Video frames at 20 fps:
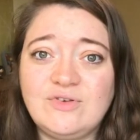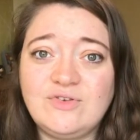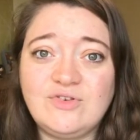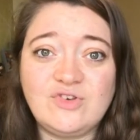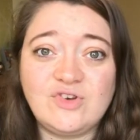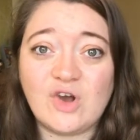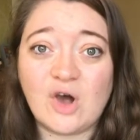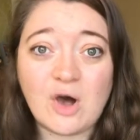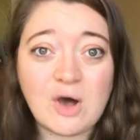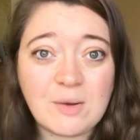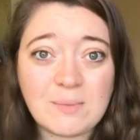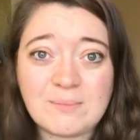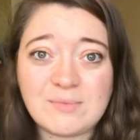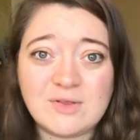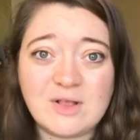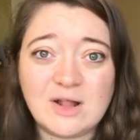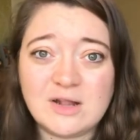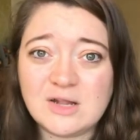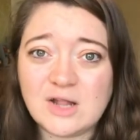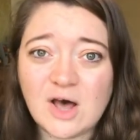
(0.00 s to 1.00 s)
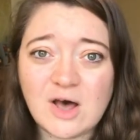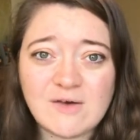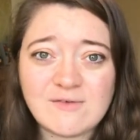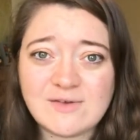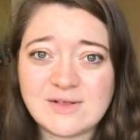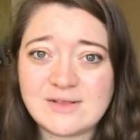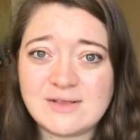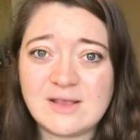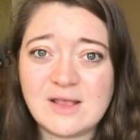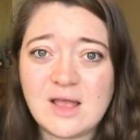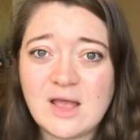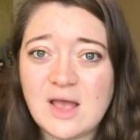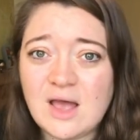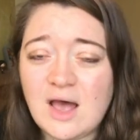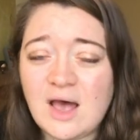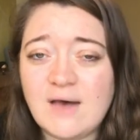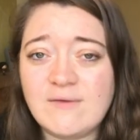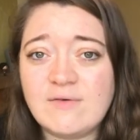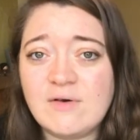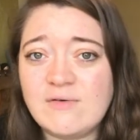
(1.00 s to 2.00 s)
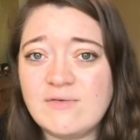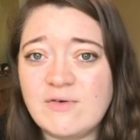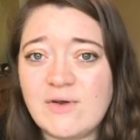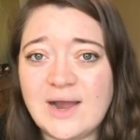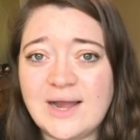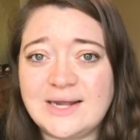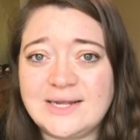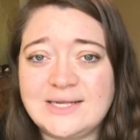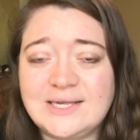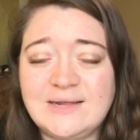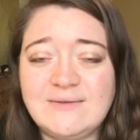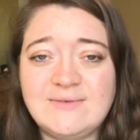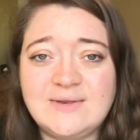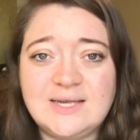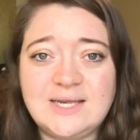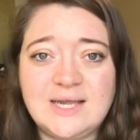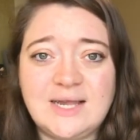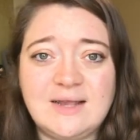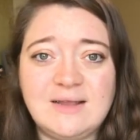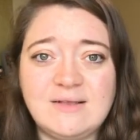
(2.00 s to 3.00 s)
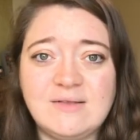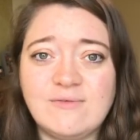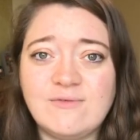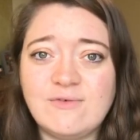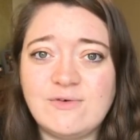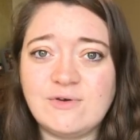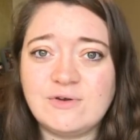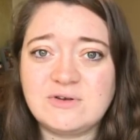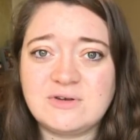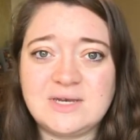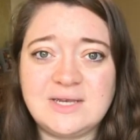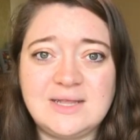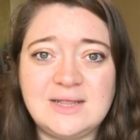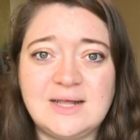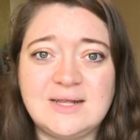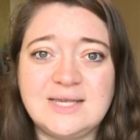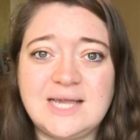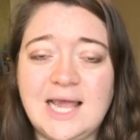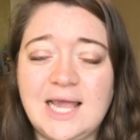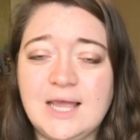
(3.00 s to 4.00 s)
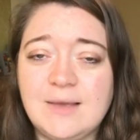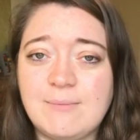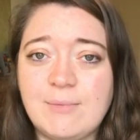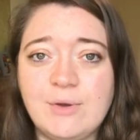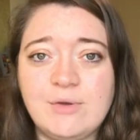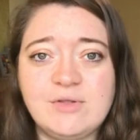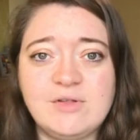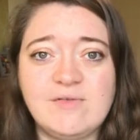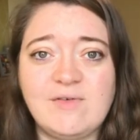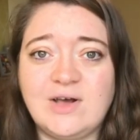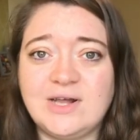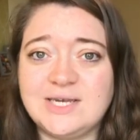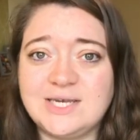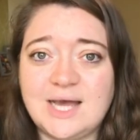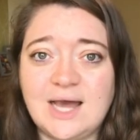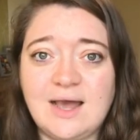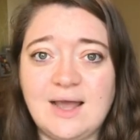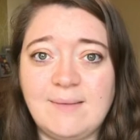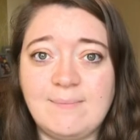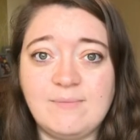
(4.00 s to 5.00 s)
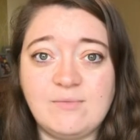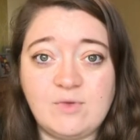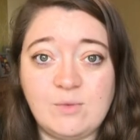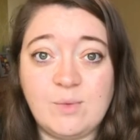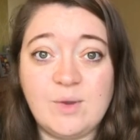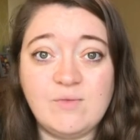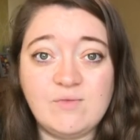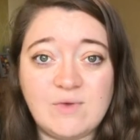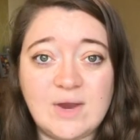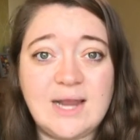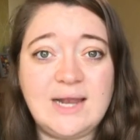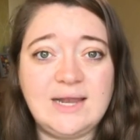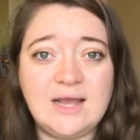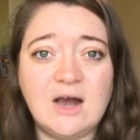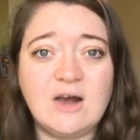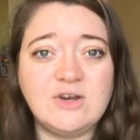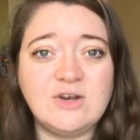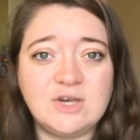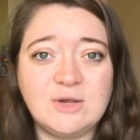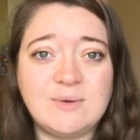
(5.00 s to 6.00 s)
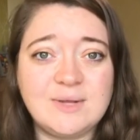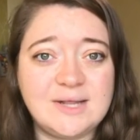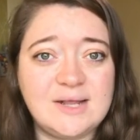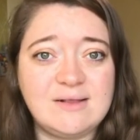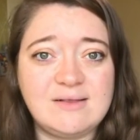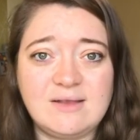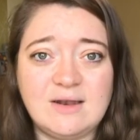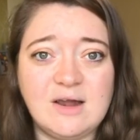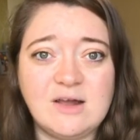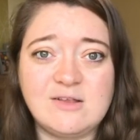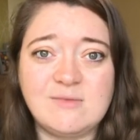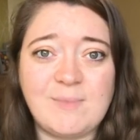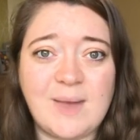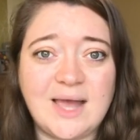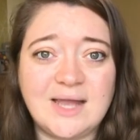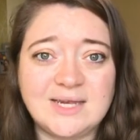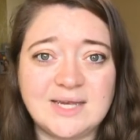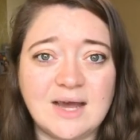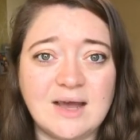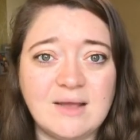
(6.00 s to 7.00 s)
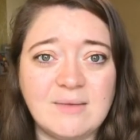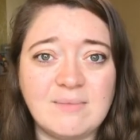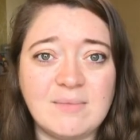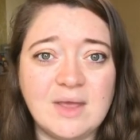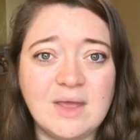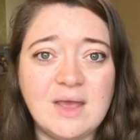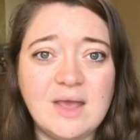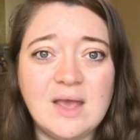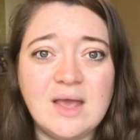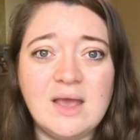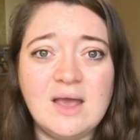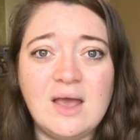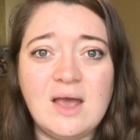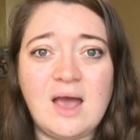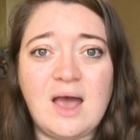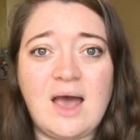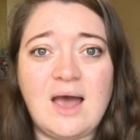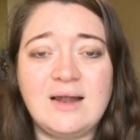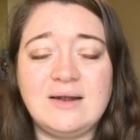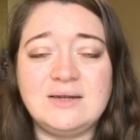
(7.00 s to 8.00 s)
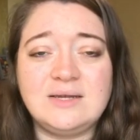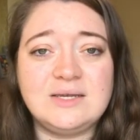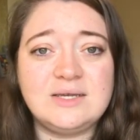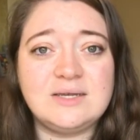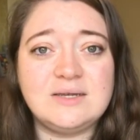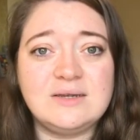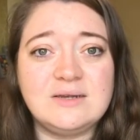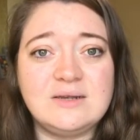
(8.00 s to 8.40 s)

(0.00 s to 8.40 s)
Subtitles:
jobs, a lot of us have other activities, unfortunately, that take most of our time, so we really are doing this in our spare time, and